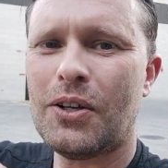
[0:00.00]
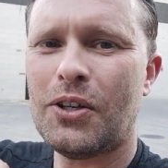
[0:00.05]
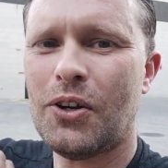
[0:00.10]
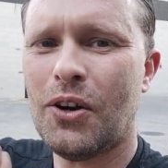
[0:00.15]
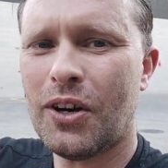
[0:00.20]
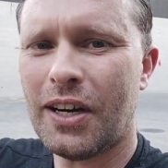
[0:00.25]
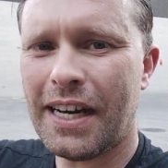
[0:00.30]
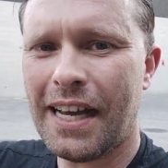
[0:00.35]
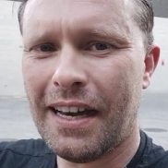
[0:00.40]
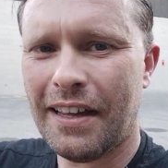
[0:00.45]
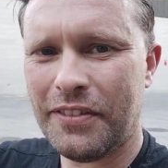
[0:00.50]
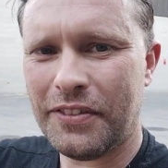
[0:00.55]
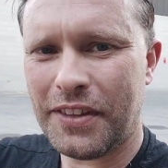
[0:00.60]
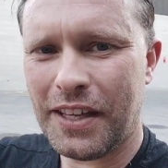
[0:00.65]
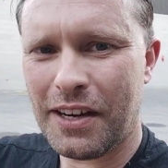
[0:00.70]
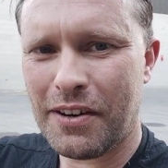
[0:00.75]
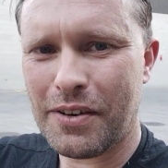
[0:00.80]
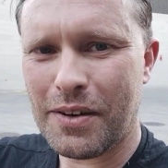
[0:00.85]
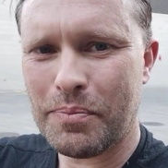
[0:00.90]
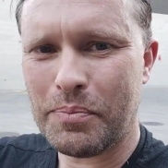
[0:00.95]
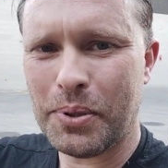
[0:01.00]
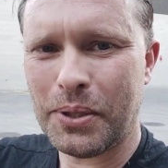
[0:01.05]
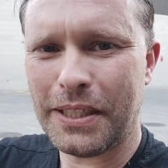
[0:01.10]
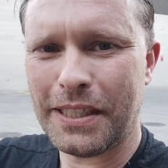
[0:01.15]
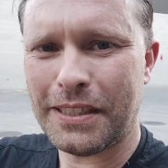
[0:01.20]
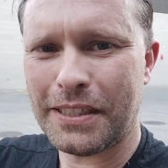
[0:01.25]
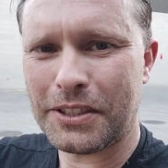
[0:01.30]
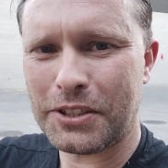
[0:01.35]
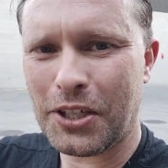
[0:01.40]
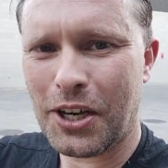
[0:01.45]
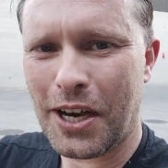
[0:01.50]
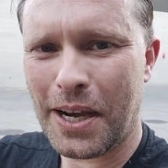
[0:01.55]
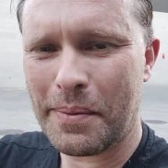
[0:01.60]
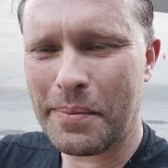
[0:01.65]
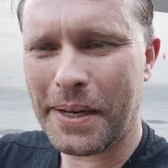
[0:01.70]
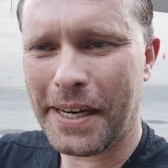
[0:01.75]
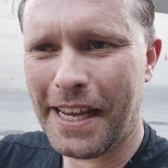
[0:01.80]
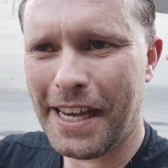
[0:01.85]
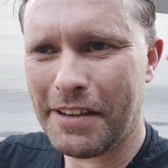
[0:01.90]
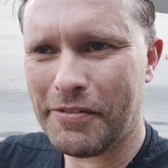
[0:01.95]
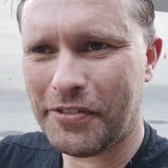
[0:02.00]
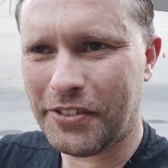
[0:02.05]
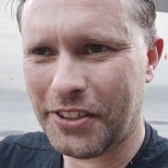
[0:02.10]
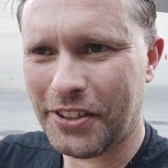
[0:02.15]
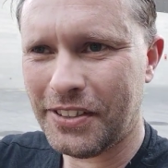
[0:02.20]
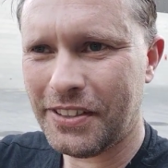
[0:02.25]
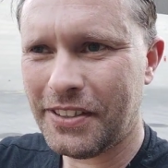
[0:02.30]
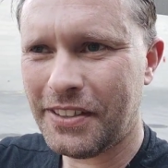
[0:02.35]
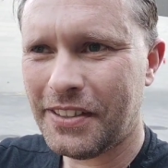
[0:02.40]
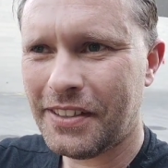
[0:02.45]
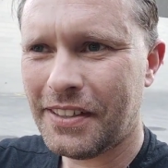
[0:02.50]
got out there and put in the time and effort,